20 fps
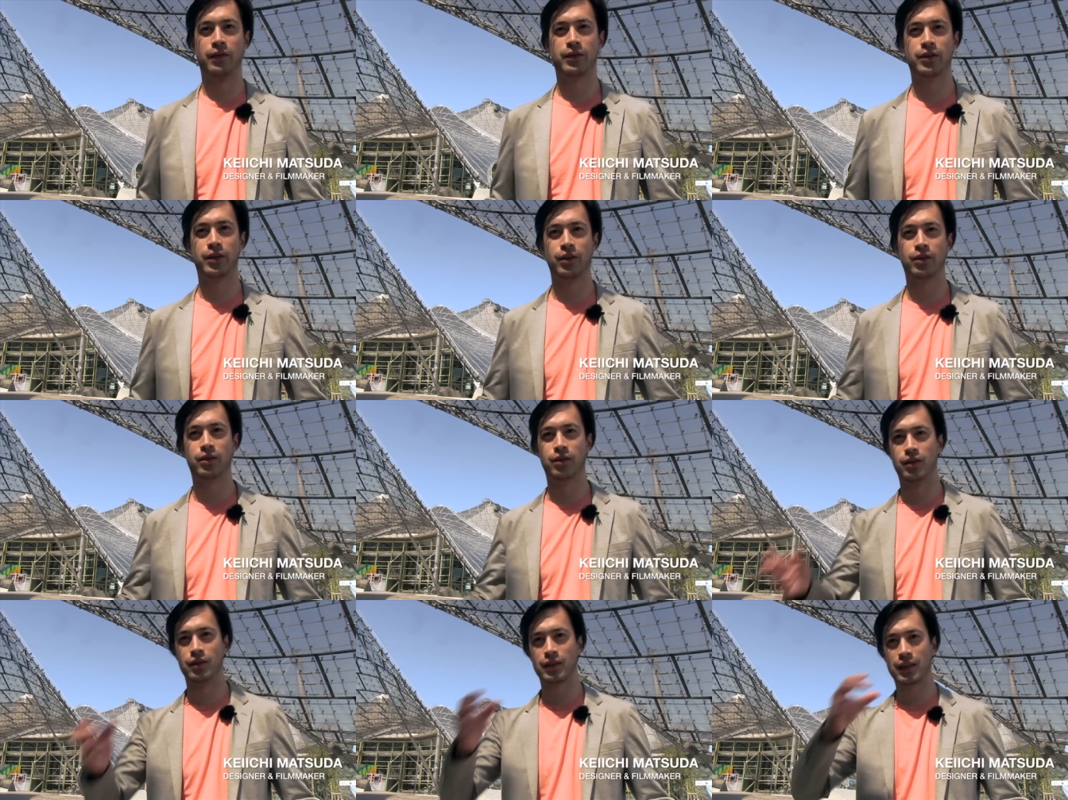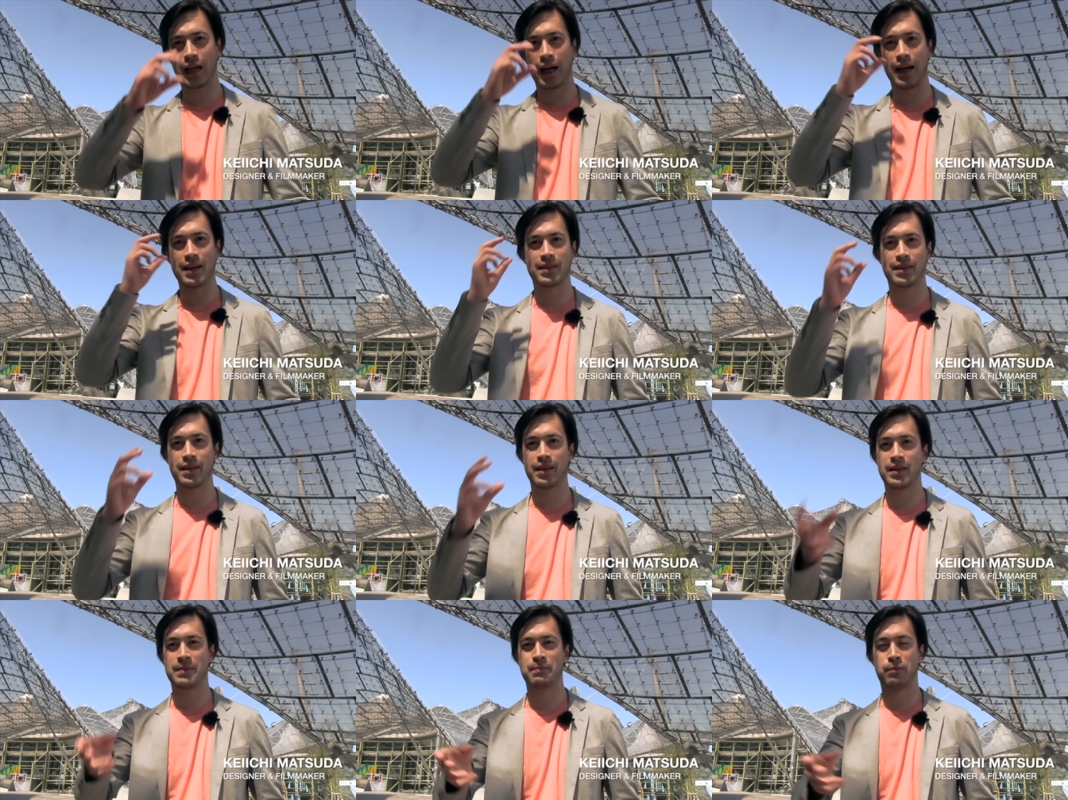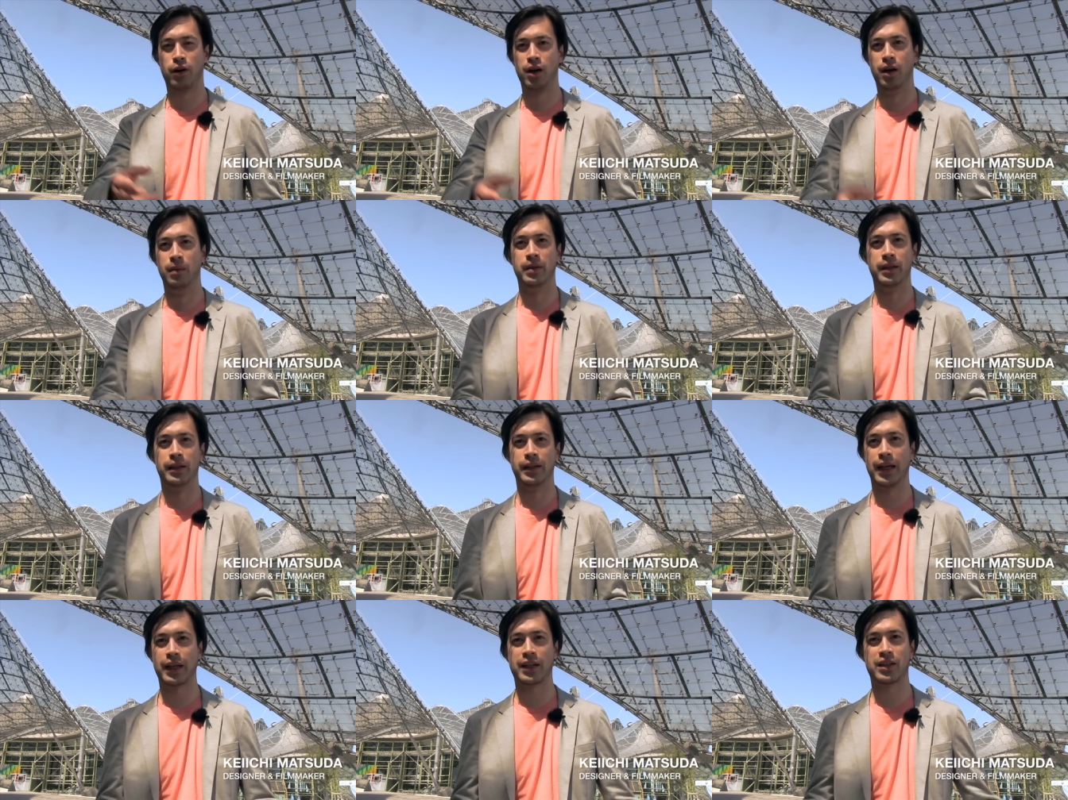of Google glasses
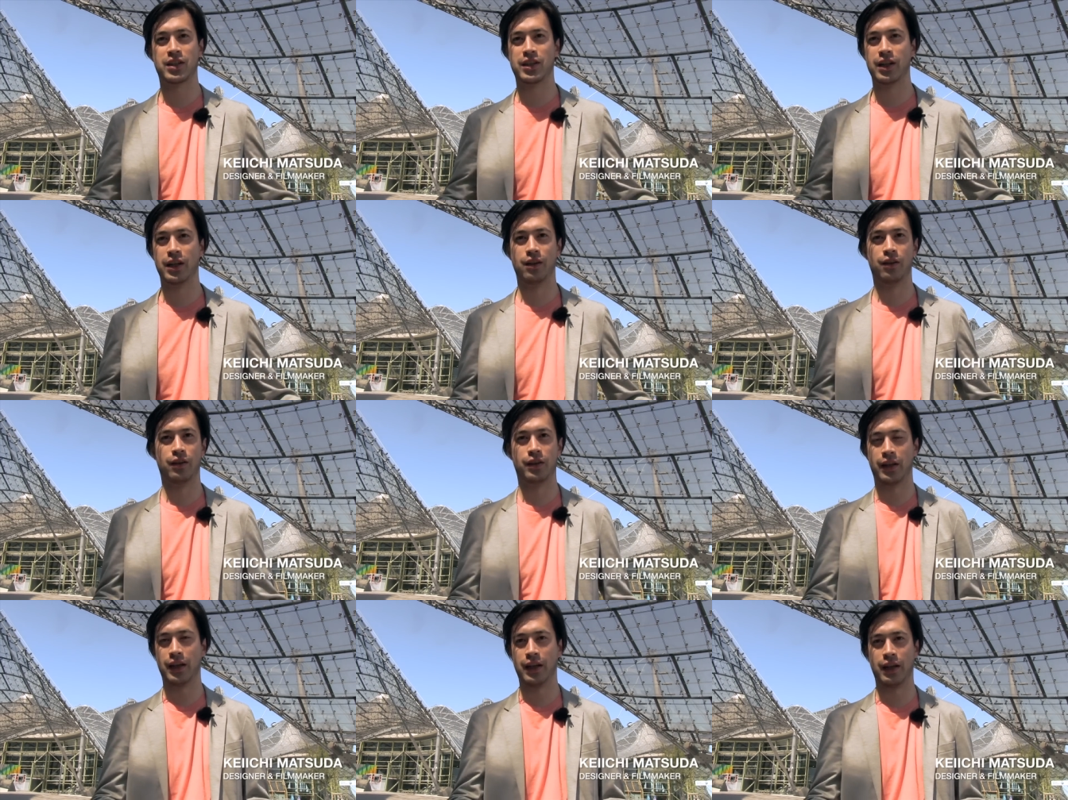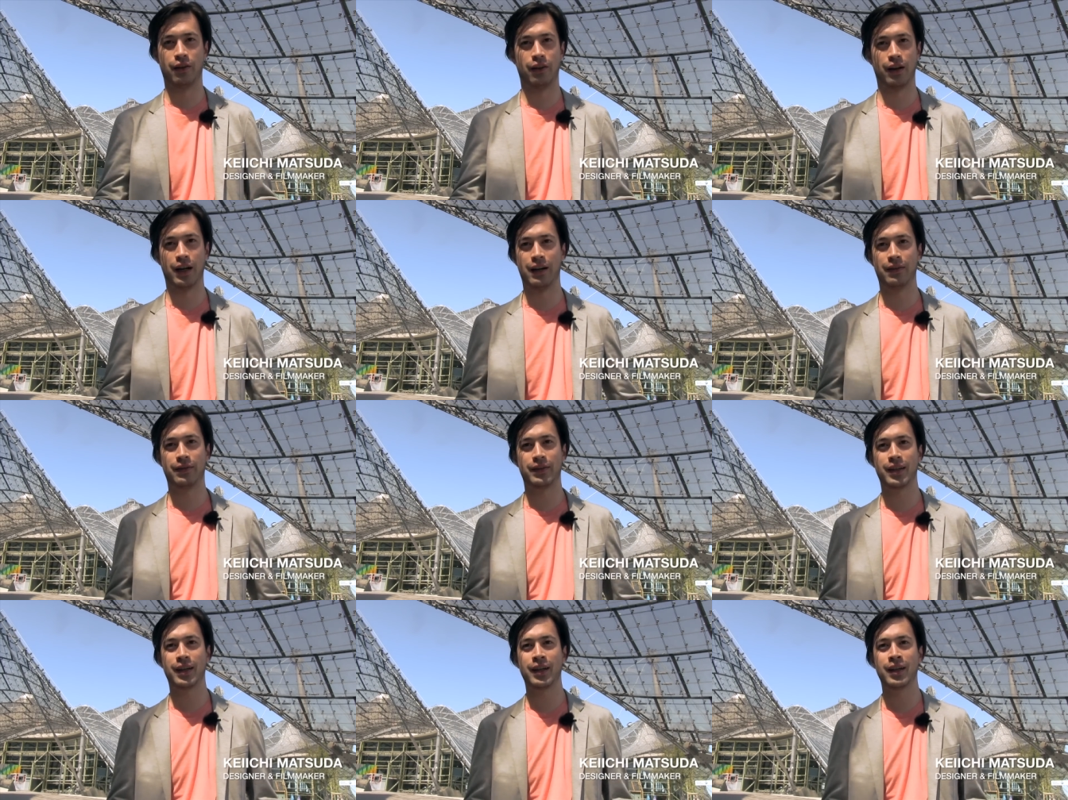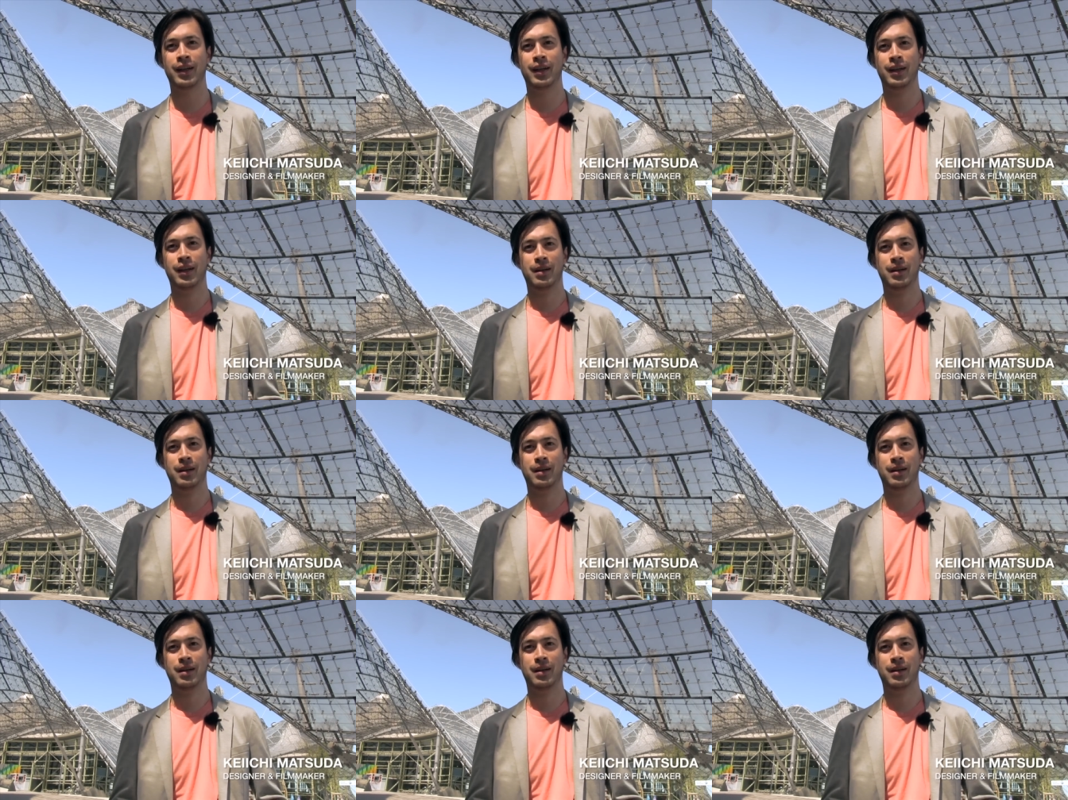probably next year or the year after,